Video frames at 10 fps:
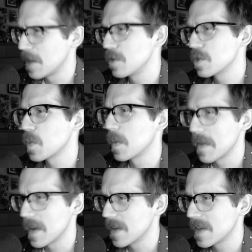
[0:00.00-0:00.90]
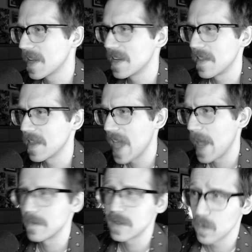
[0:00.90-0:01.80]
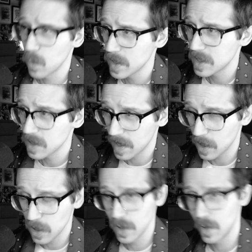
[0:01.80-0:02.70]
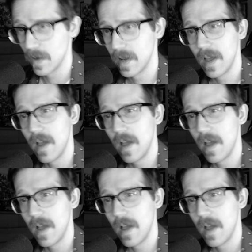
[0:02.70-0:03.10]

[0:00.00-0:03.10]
You just want me to get to the games, which include